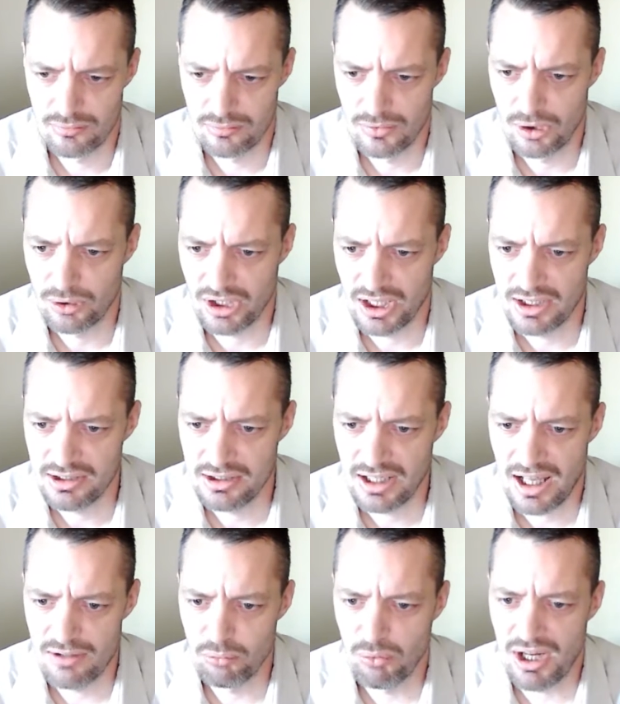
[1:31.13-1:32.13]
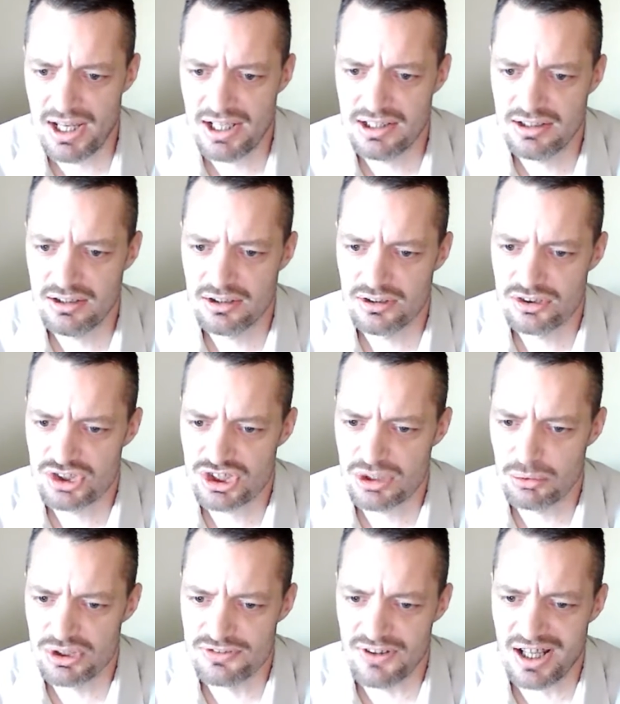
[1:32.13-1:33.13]
Okay. And when she
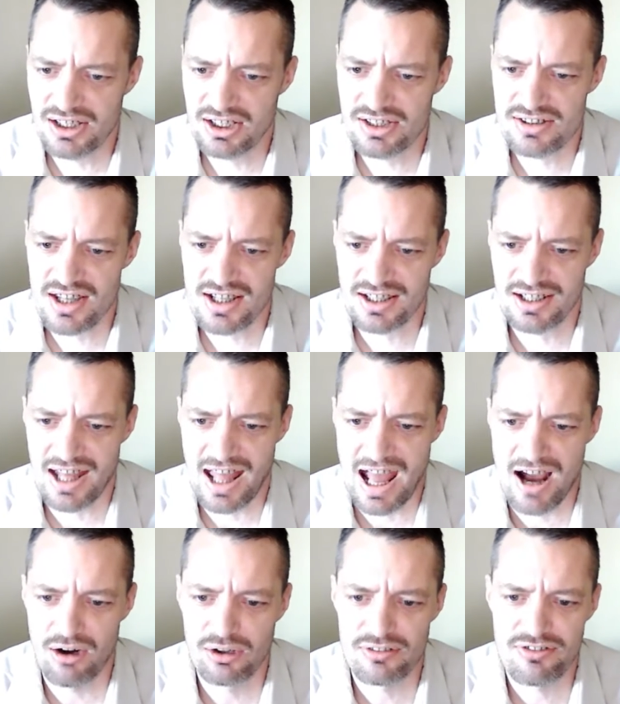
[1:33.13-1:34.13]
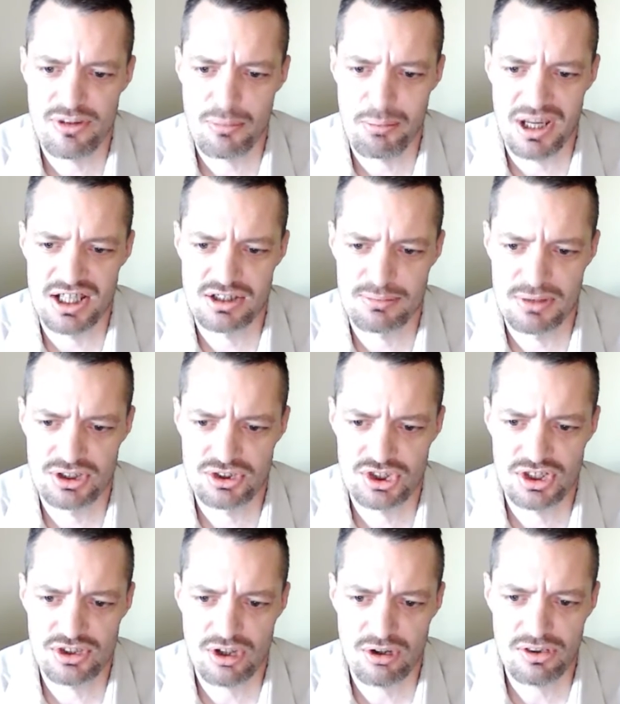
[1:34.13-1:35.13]
was finally taken out of the basement,
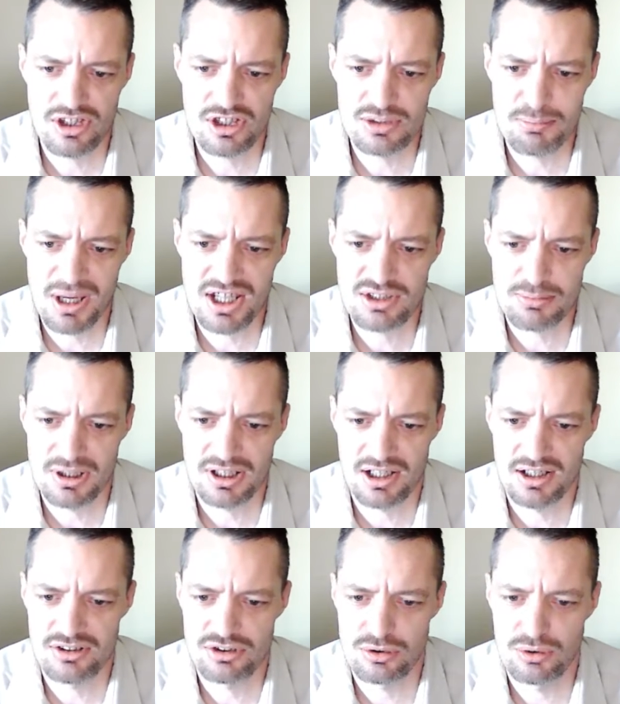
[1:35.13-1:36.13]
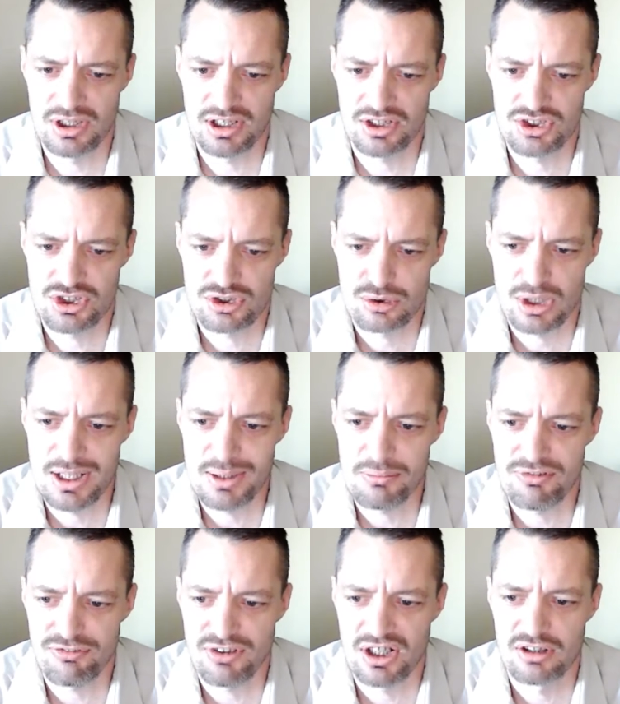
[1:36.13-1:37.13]
she turned this basement into an extreme
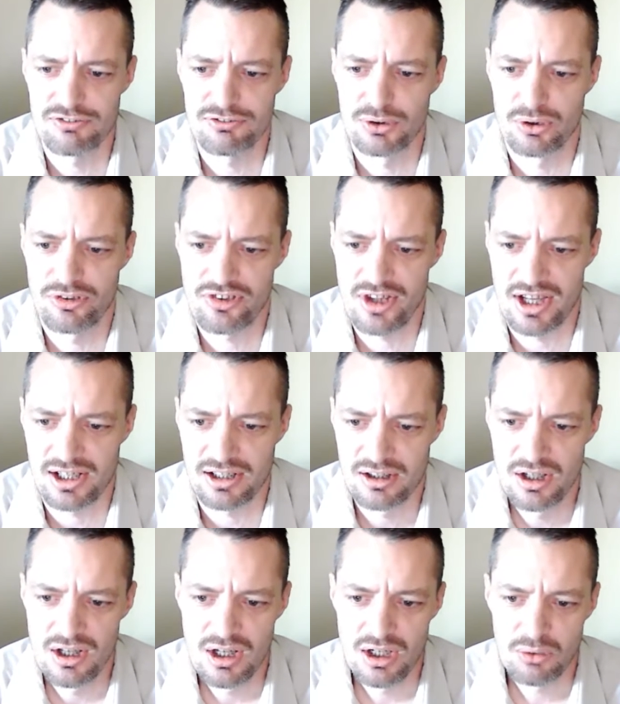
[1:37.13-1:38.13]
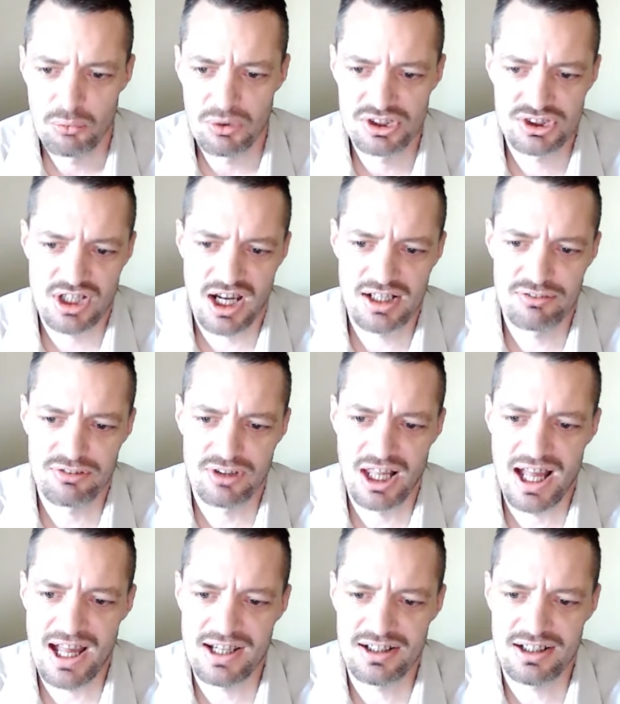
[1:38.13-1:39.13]
fearful thing, which kind of
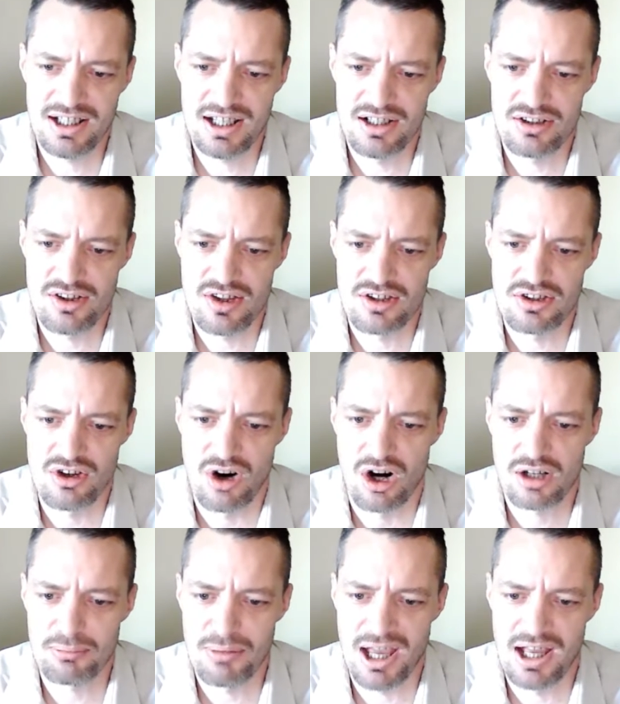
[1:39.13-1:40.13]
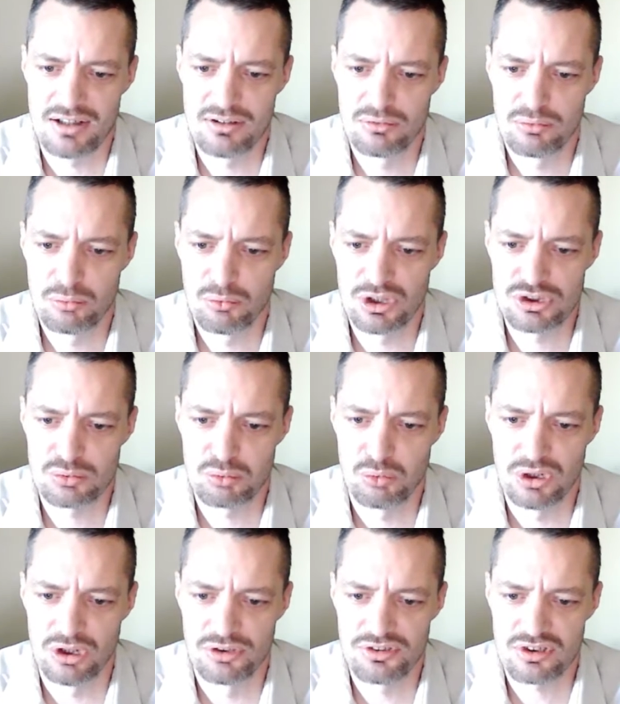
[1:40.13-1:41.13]
led into the Dark Man, which
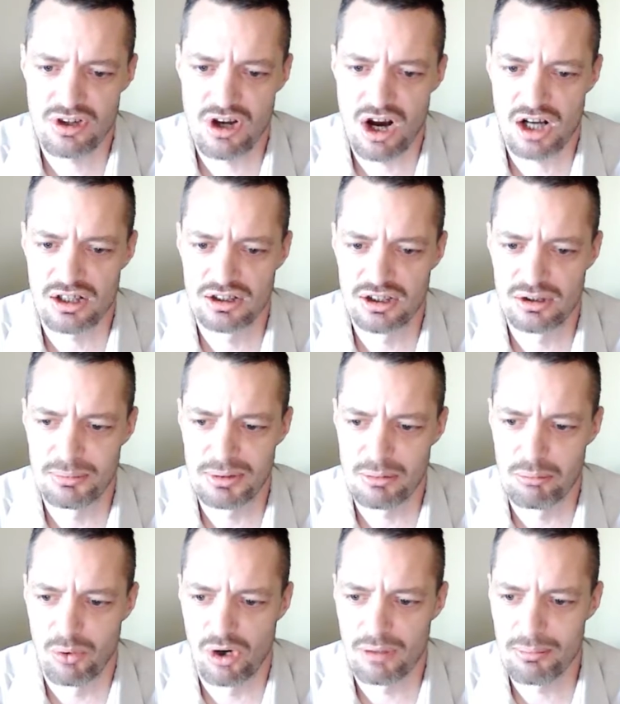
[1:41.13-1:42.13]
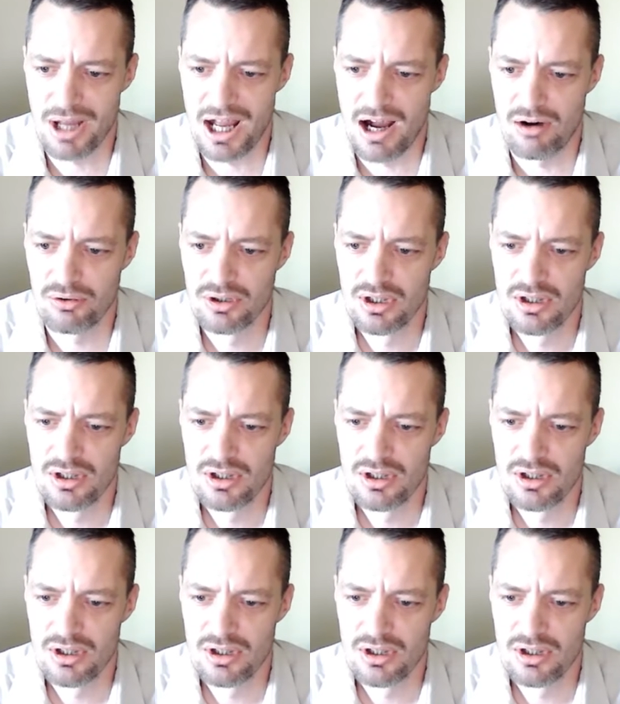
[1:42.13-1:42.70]
we'll talk a little bit more about.